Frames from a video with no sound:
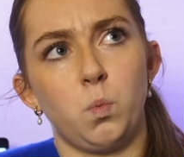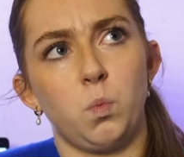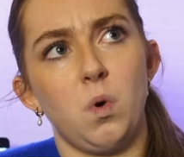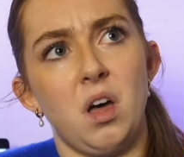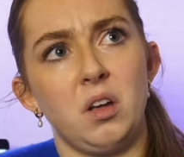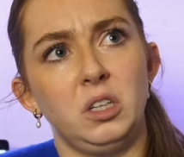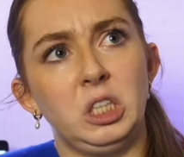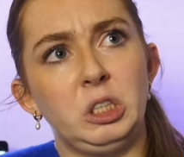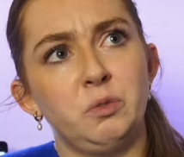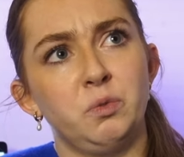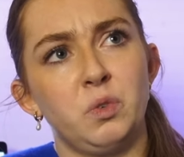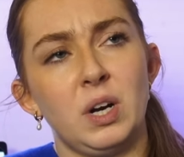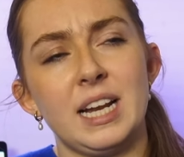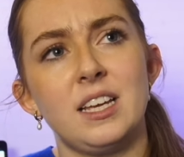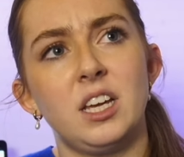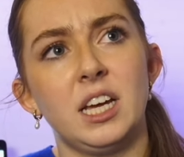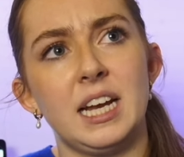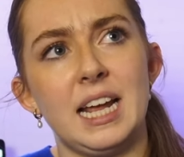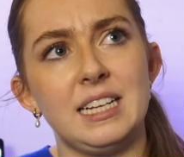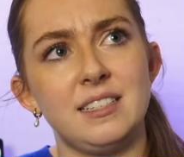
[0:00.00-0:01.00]
A really
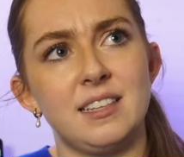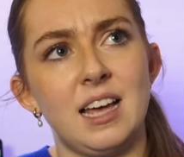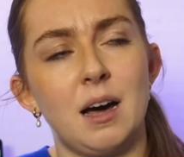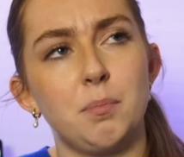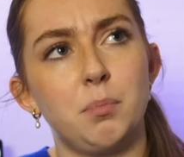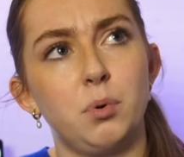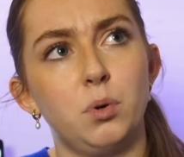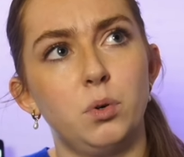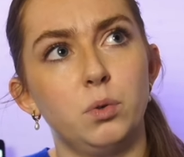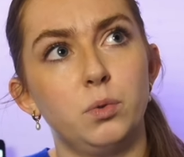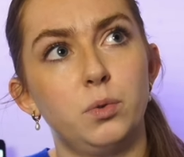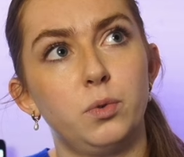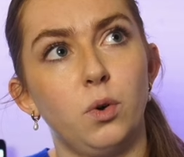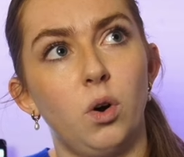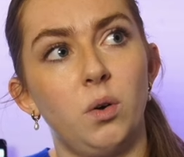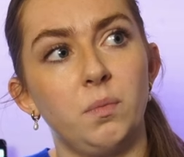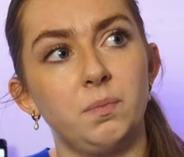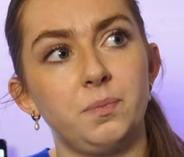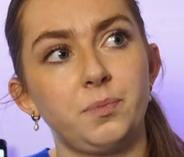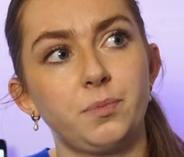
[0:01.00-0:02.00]
good example
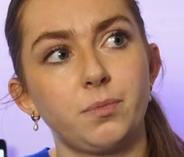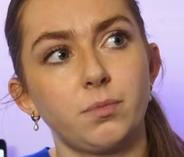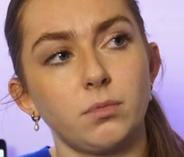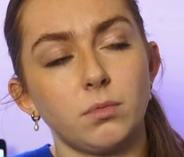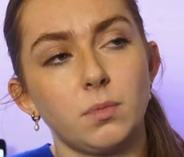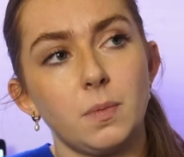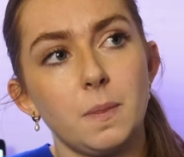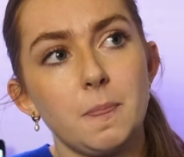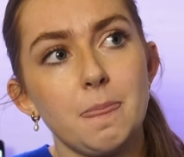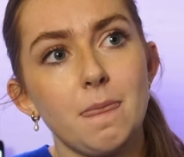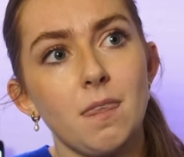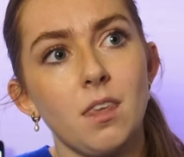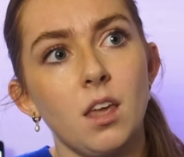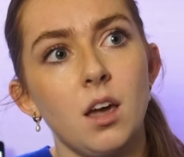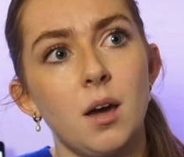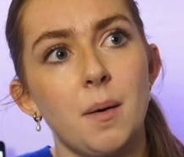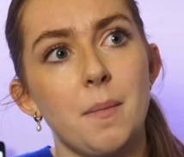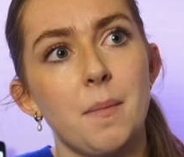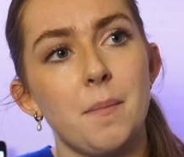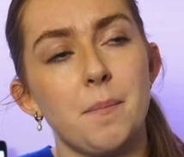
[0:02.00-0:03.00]
from
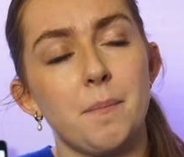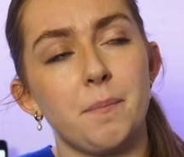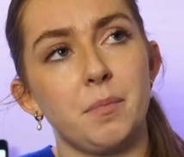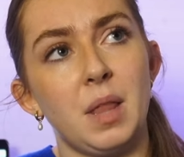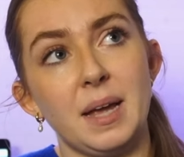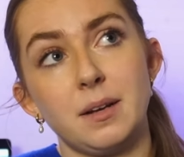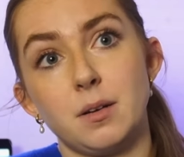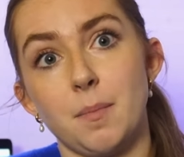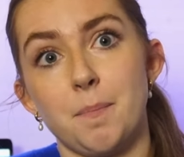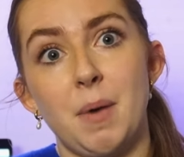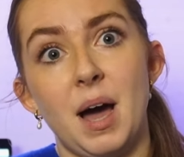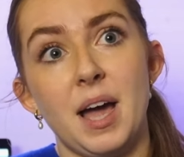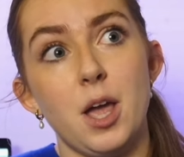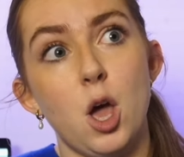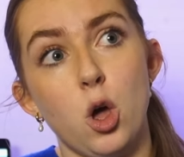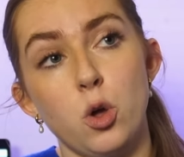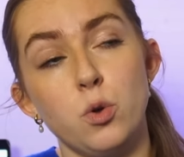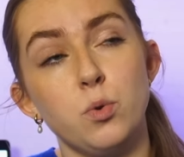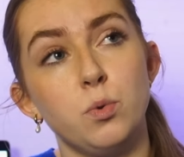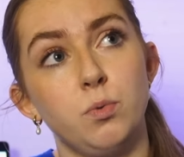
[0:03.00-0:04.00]
my
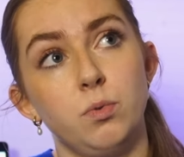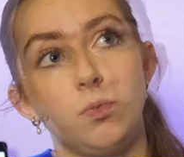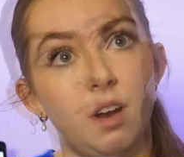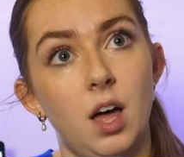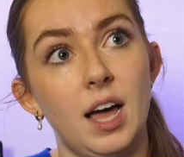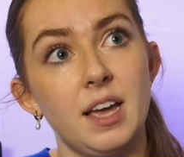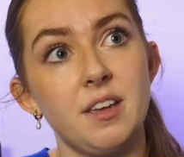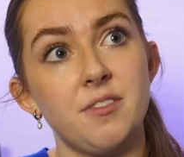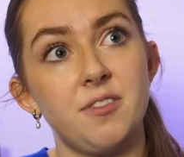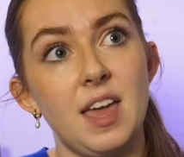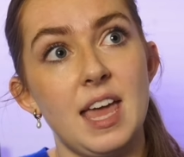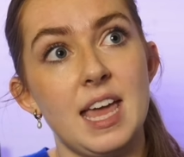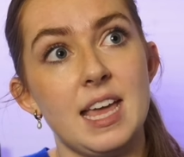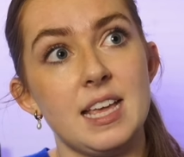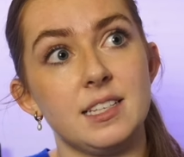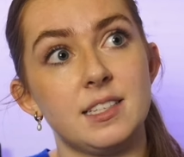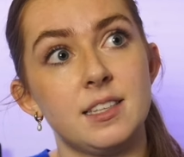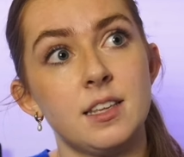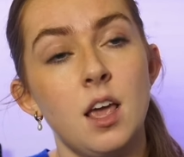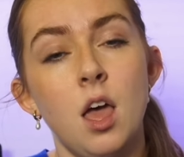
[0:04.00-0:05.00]
own life
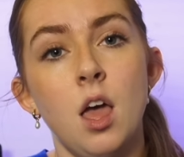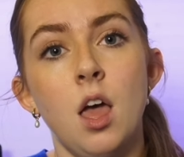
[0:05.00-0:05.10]
is